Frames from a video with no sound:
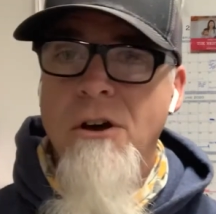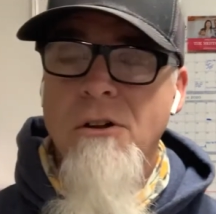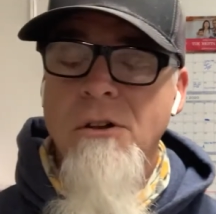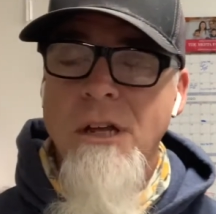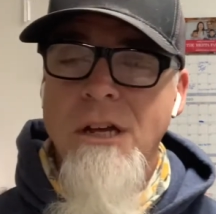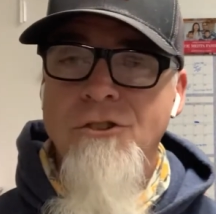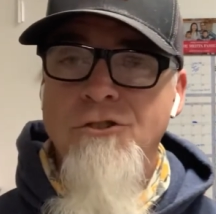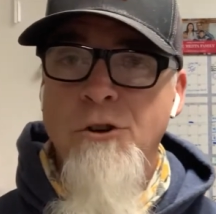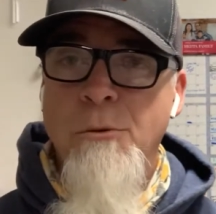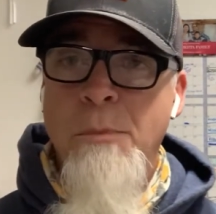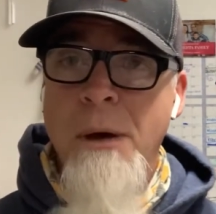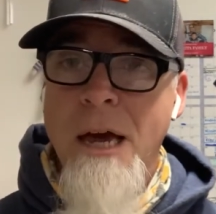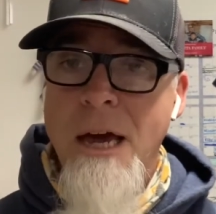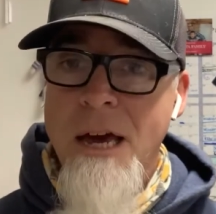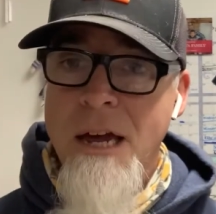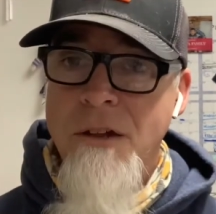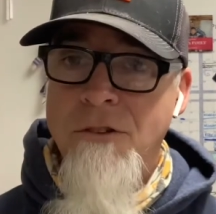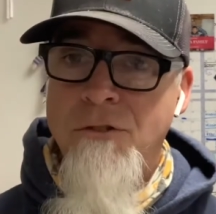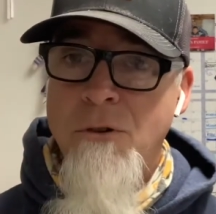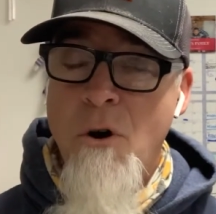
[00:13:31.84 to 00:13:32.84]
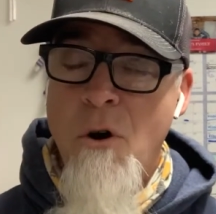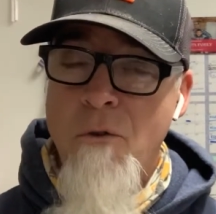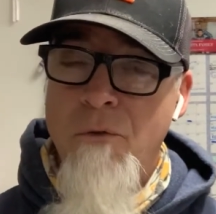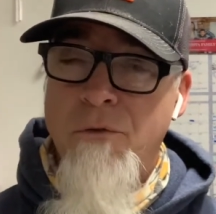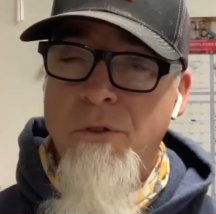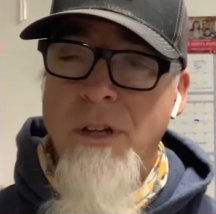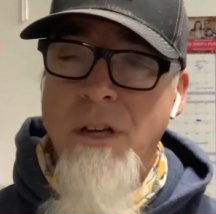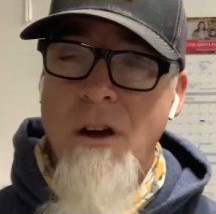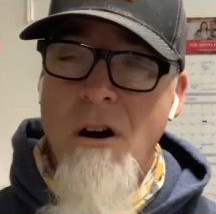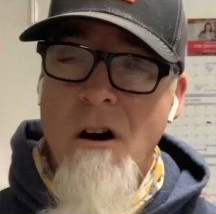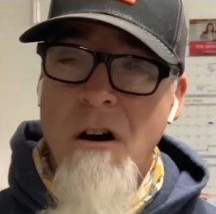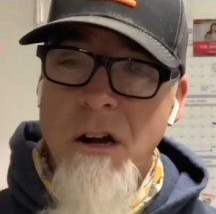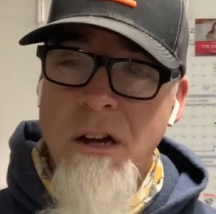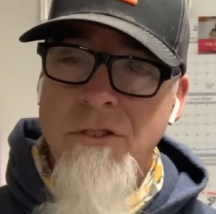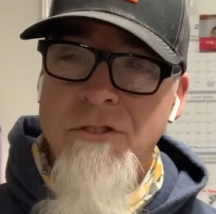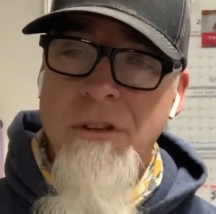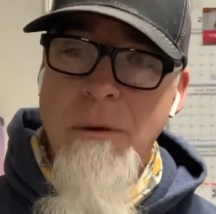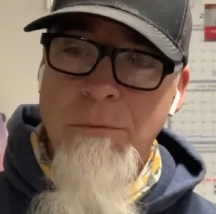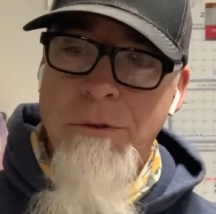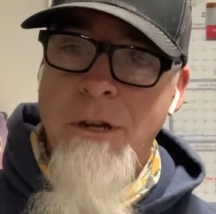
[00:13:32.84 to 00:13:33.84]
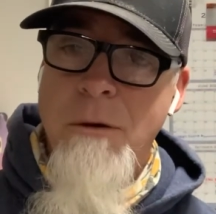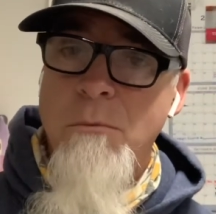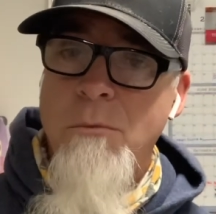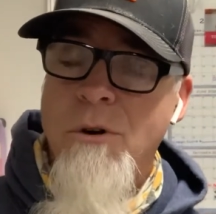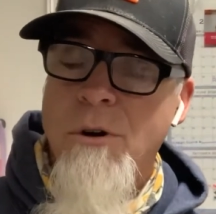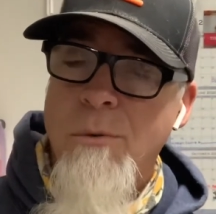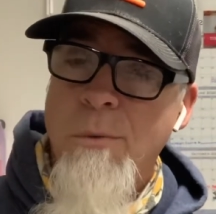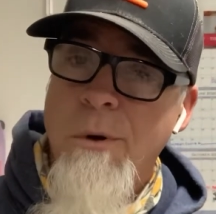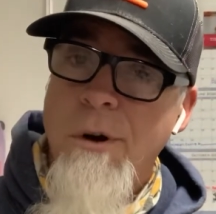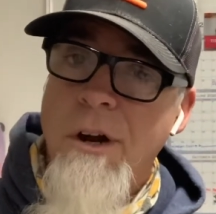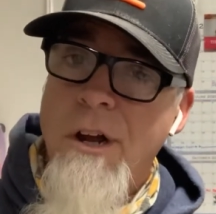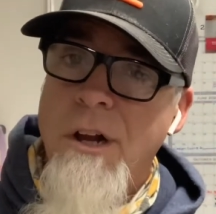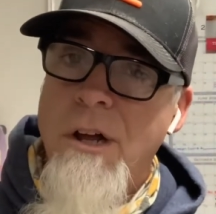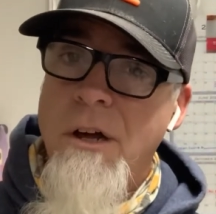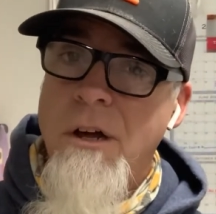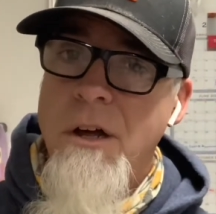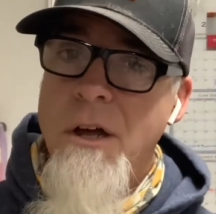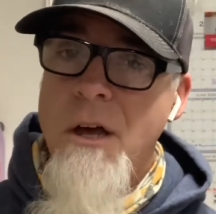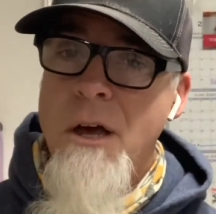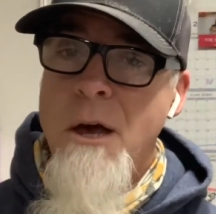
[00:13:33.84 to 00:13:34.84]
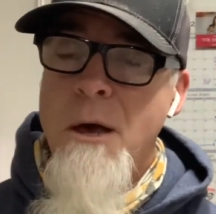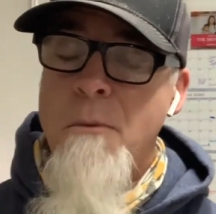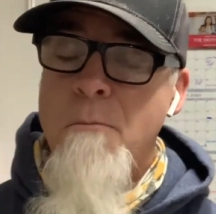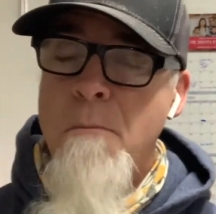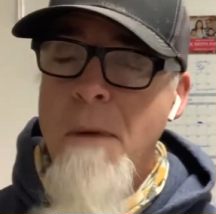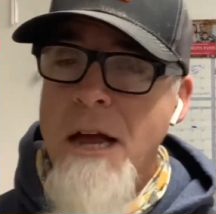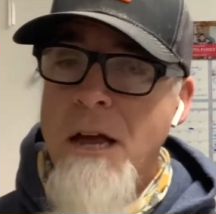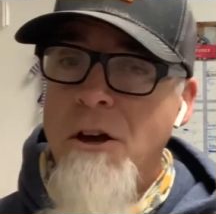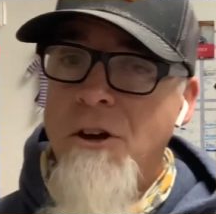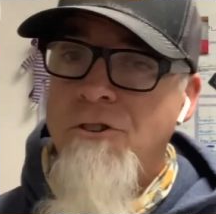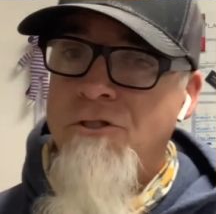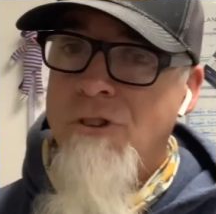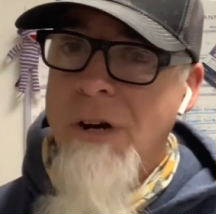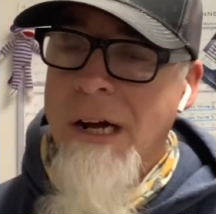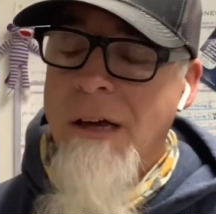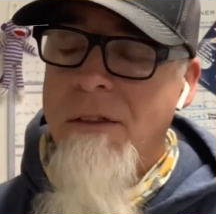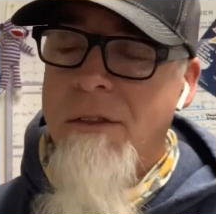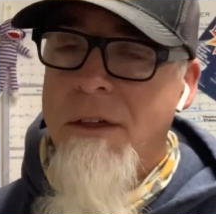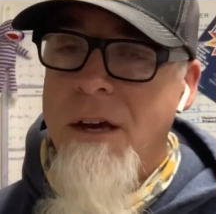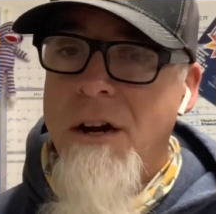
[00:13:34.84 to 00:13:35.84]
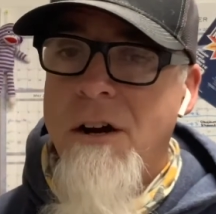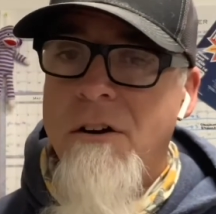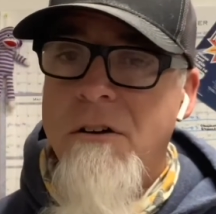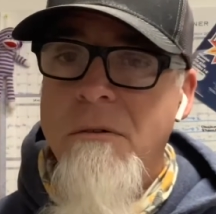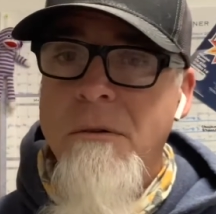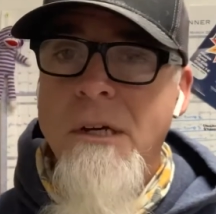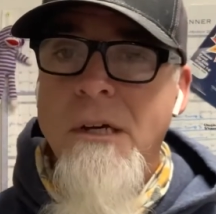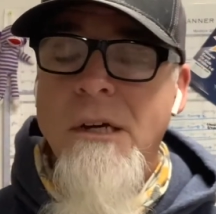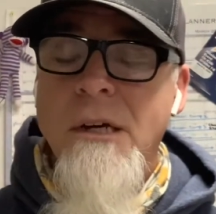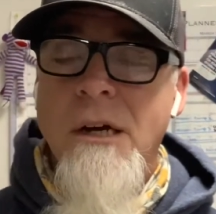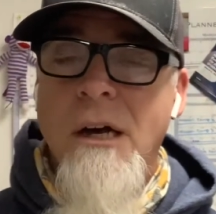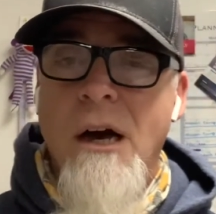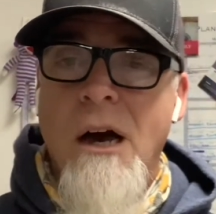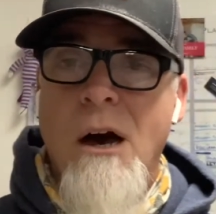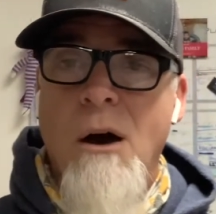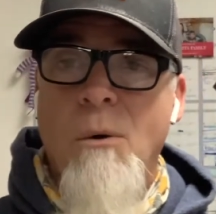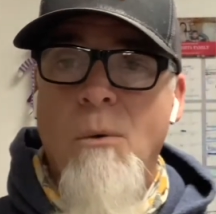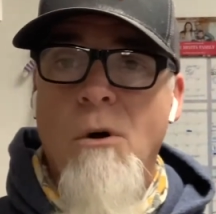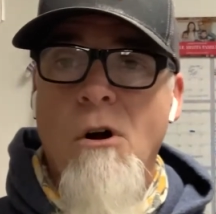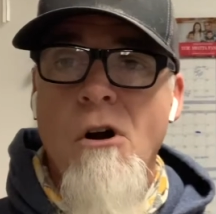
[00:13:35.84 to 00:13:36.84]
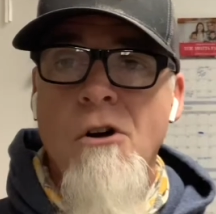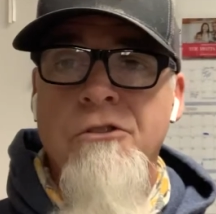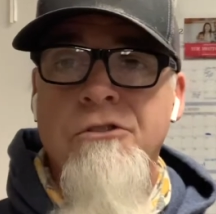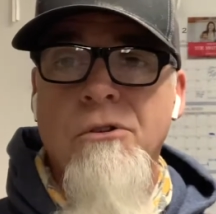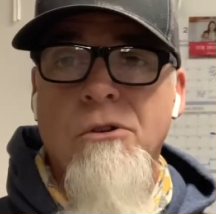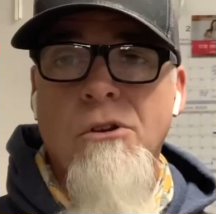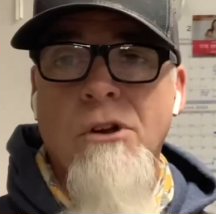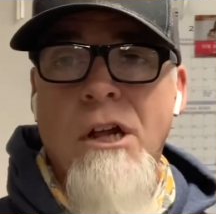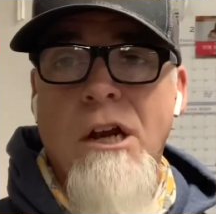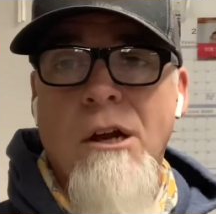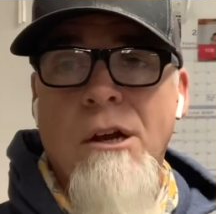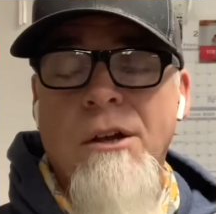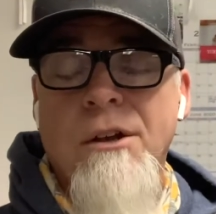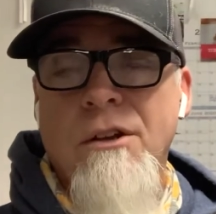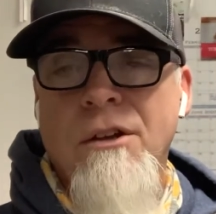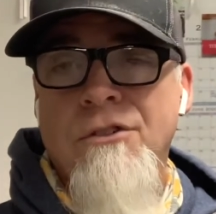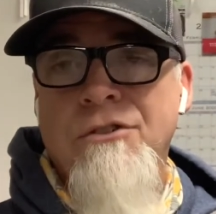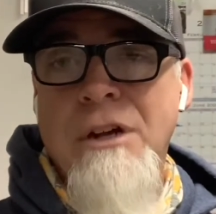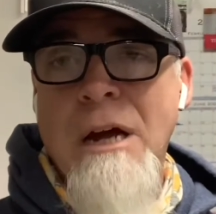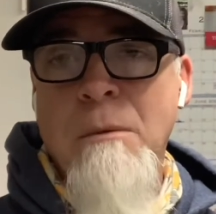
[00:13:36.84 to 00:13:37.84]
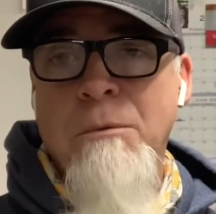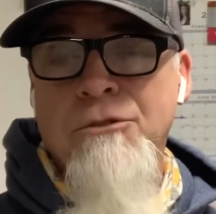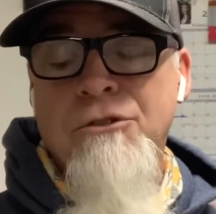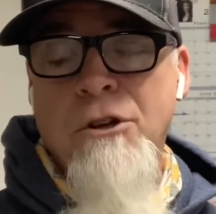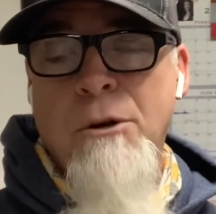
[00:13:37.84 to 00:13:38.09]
in Japan. So hopefully August, September, we're going to make a trek there. We're also looking at establishing a